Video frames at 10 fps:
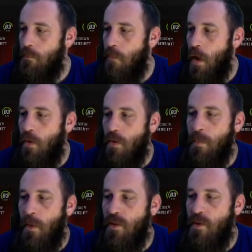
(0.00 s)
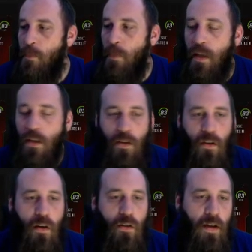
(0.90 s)
Oh, it's my
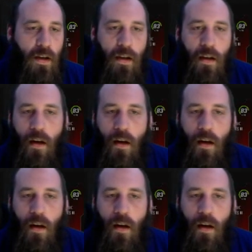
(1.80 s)
speaker. Okay.